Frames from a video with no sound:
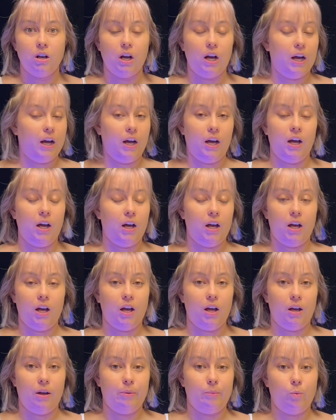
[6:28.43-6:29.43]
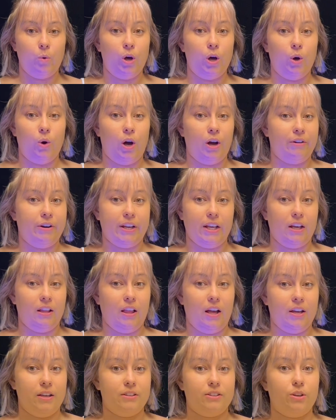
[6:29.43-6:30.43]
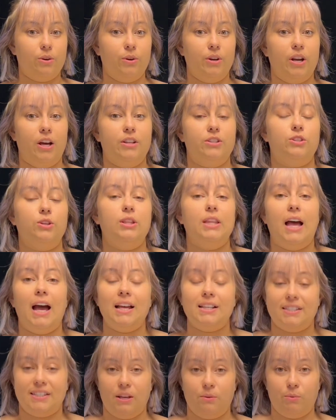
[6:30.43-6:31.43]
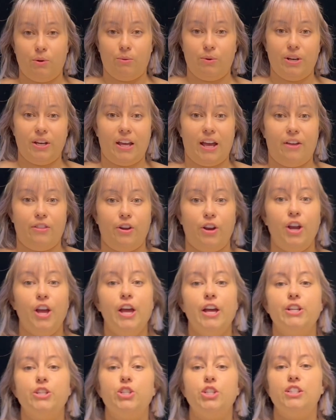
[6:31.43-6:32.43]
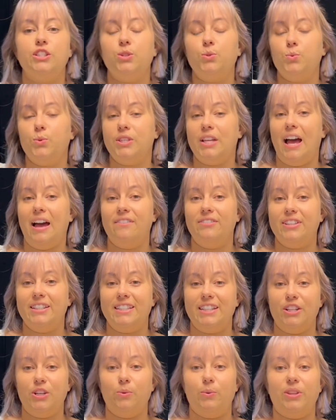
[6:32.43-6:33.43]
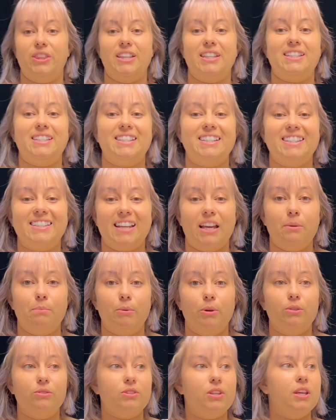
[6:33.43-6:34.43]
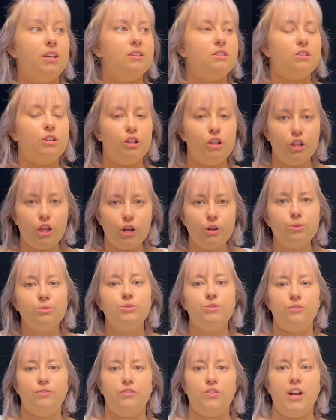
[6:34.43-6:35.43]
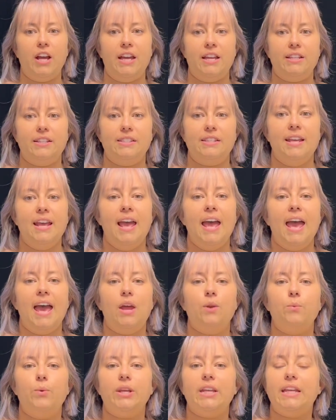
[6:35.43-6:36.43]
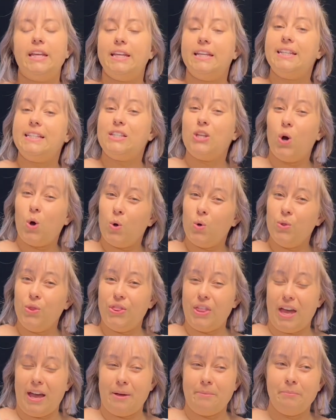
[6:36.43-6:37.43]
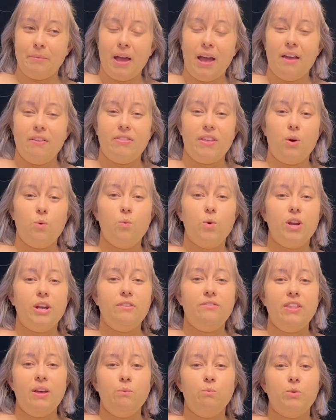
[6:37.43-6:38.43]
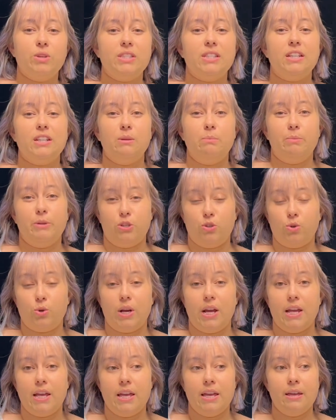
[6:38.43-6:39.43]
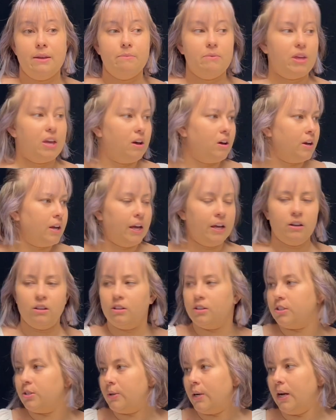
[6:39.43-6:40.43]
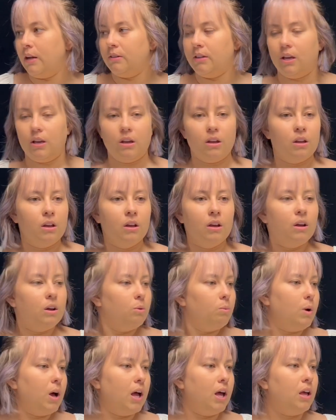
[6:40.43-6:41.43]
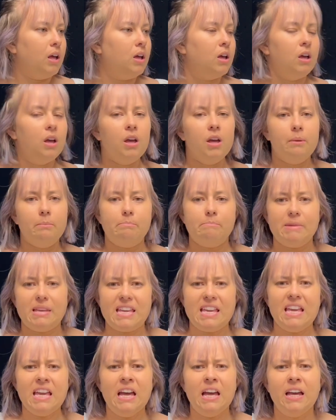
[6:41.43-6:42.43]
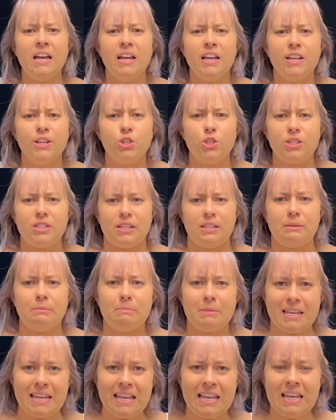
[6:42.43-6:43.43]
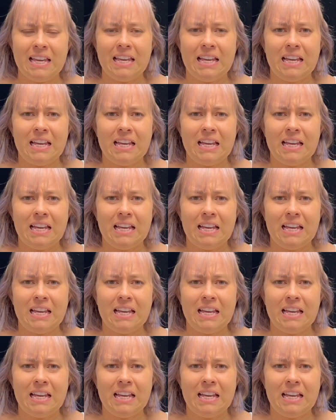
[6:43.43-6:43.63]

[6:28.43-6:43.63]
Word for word: Um, whoa, already a lot is going on. So last time we were together, Jesus was having dinner with his disciples, his close friends. And when he told them that one of them was going to betray him, they all kind of looked around like, well, me? Jesus, me?